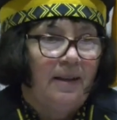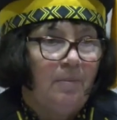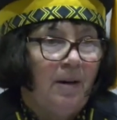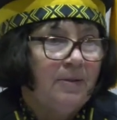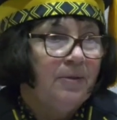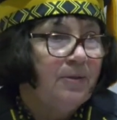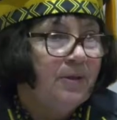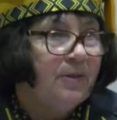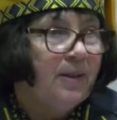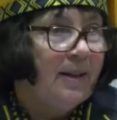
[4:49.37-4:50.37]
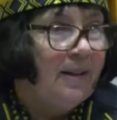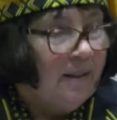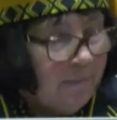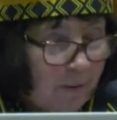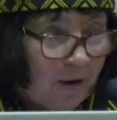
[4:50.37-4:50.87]
and I might also say
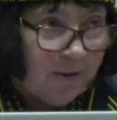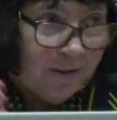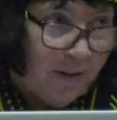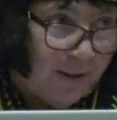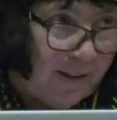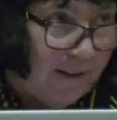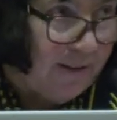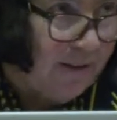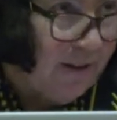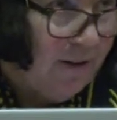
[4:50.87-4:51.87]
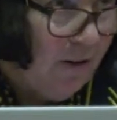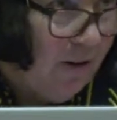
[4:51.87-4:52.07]
past colleagues